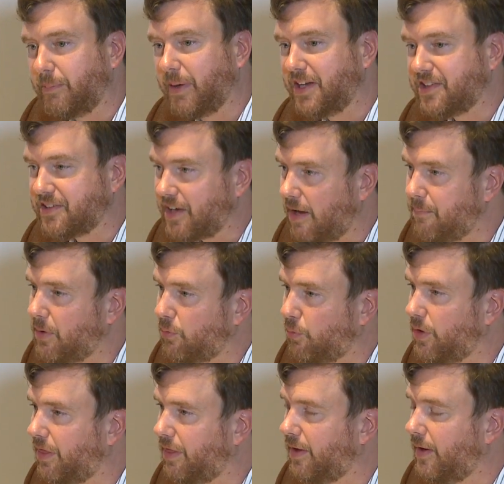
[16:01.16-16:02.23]
basis. I've been
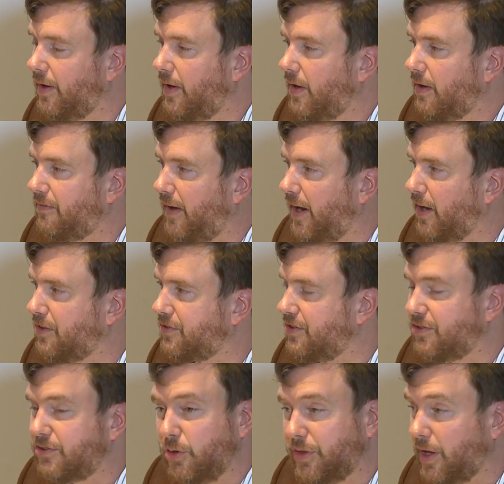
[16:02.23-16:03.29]
with FIRE
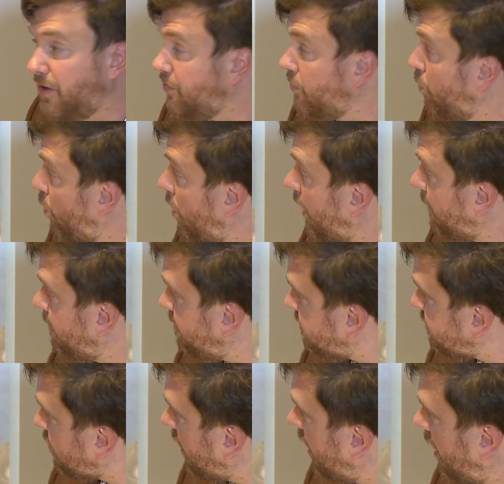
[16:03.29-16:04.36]
since 2001.
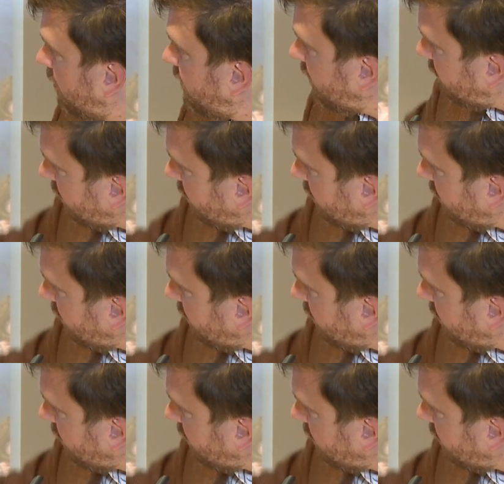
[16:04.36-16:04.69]
Just